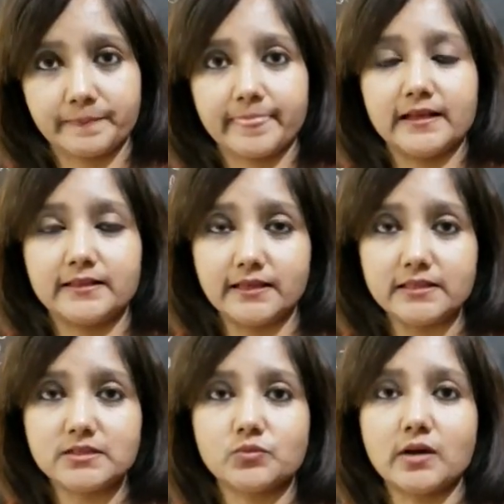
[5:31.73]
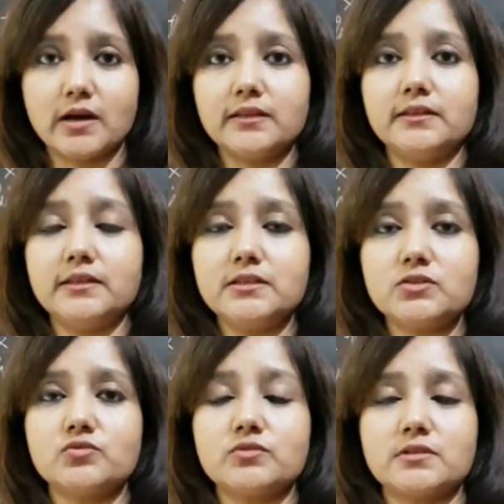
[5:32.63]
That's why these two
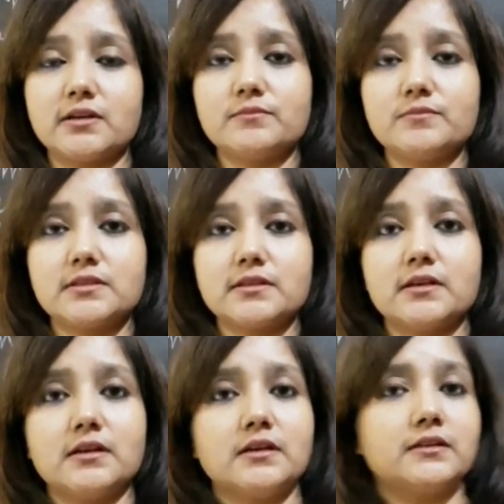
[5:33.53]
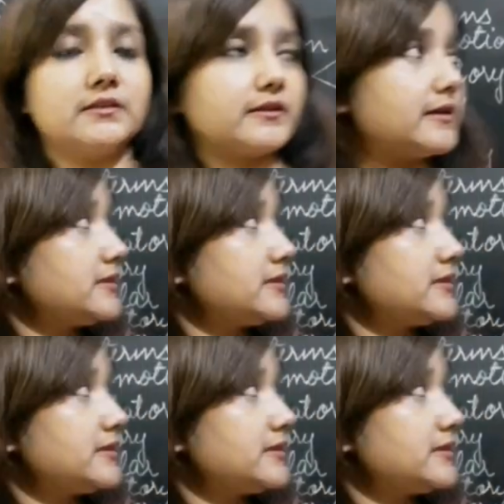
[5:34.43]
terms, the rest